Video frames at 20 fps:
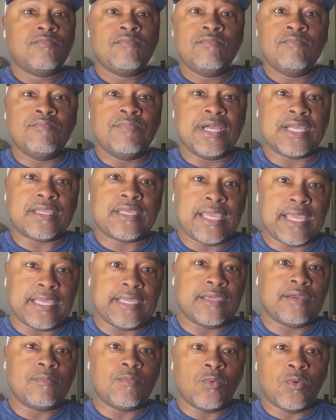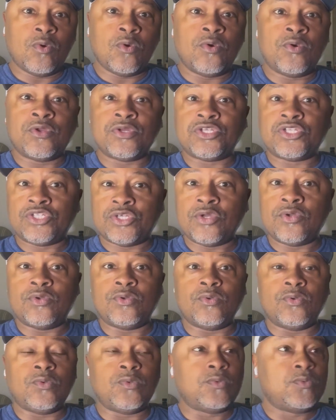but Cam Ward
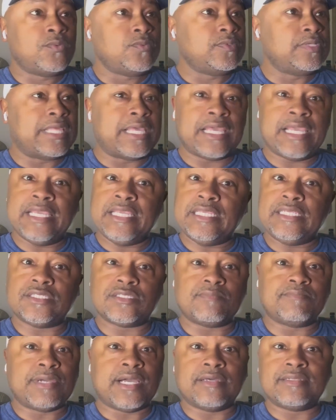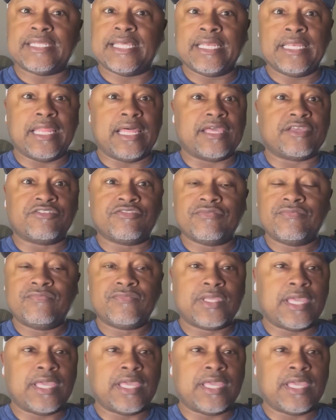showed that he's about that life.